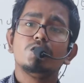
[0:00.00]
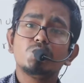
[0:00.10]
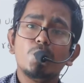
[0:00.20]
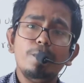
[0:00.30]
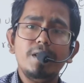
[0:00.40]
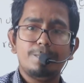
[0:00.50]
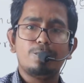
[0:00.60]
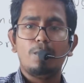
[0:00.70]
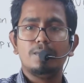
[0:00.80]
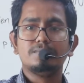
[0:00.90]
so many
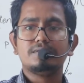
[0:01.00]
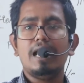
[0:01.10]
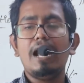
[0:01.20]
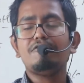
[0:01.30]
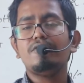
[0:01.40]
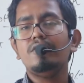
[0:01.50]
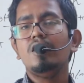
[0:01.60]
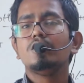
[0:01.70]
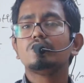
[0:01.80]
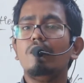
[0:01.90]
problems. After
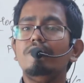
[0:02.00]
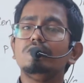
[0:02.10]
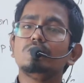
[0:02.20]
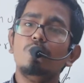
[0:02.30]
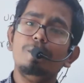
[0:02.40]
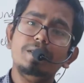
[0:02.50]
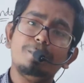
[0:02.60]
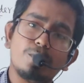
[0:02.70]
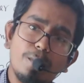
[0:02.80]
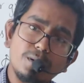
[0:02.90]
solving so many
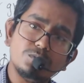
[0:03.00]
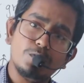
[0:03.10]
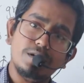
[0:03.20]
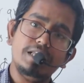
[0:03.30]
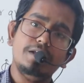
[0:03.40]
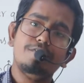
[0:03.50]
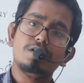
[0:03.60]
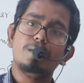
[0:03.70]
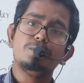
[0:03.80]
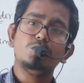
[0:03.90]
problems only, you
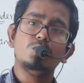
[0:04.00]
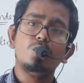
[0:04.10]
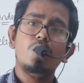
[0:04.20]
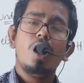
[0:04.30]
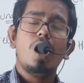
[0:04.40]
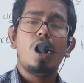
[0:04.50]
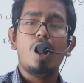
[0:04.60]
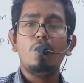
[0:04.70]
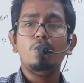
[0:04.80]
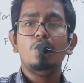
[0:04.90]
will come to know
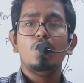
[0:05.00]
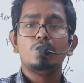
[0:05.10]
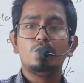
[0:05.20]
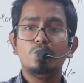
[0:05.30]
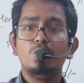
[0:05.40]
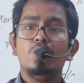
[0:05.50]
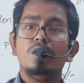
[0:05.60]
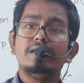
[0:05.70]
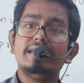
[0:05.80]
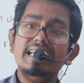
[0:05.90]
how to
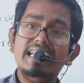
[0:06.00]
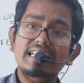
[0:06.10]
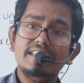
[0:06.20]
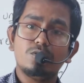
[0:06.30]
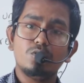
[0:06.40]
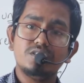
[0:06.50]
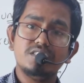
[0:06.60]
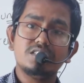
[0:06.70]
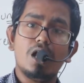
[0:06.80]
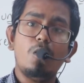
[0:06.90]
deal the
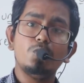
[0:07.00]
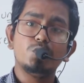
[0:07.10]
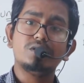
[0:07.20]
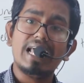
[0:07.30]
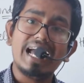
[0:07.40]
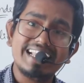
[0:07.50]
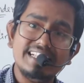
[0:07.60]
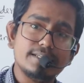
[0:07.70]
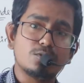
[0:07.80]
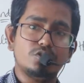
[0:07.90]
questions, how to
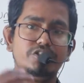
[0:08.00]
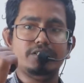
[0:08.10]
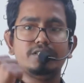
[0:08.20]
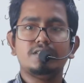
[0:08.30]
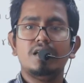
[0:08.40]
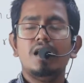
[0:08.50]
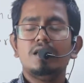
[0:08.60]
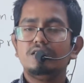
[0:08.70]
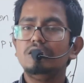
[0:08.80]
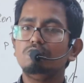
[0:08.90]
tackle the questions.
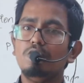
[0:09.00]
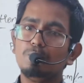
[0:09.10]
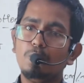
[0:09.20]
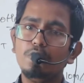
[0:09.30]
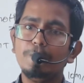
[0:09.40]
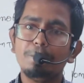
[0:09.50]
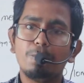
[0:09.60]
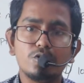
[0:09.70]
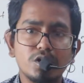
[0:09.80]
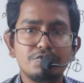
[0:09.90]
These were more
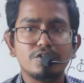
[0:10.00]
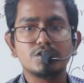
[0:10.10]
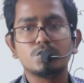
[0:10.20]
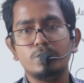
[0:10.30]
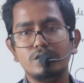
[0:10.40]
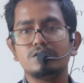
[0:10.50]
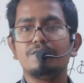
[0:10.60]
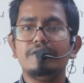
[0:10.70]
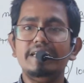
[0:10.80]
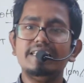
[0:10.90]
important for the students
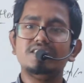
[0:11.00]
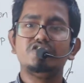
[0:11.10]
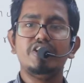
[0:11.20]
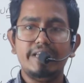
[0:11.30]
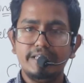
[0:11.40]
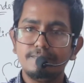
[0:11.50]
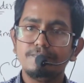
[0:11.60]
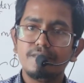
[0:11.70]
of Neet and JEE,